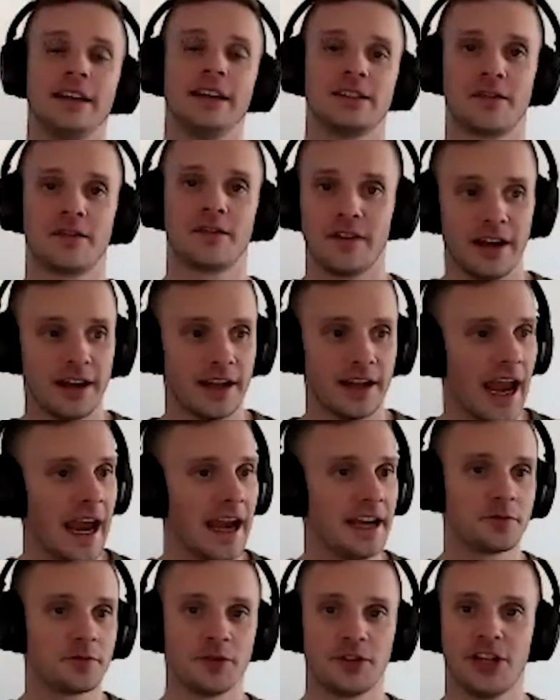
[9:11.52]
is a,
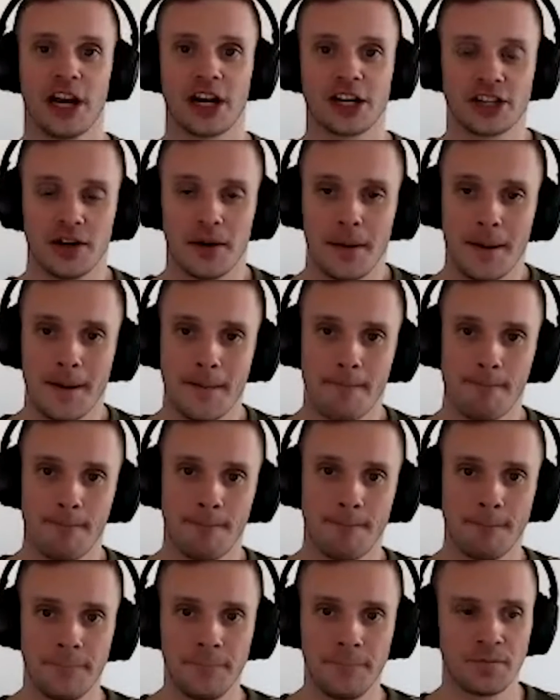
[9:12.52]
hates rejection.
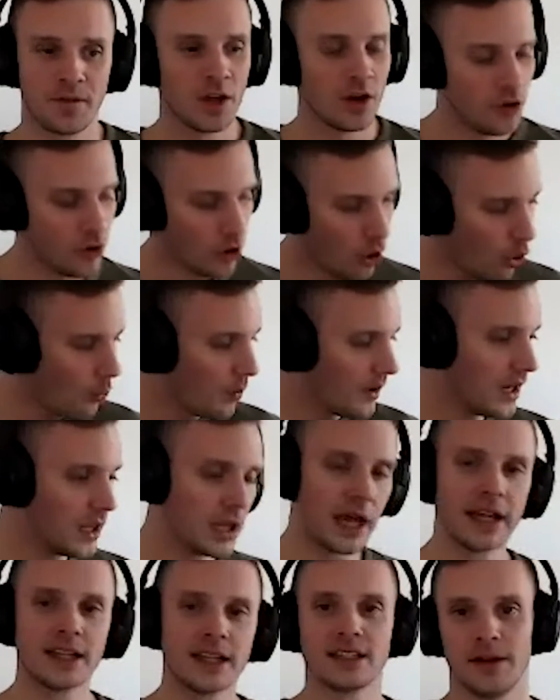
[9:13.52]
Nobody
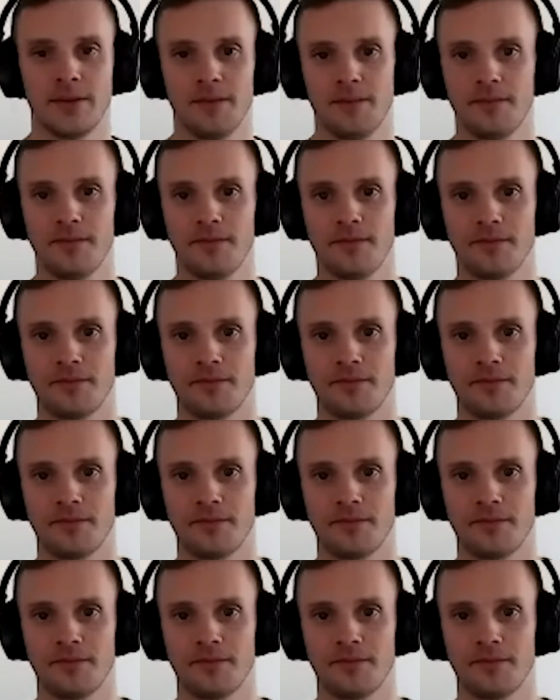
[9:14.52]
likes it.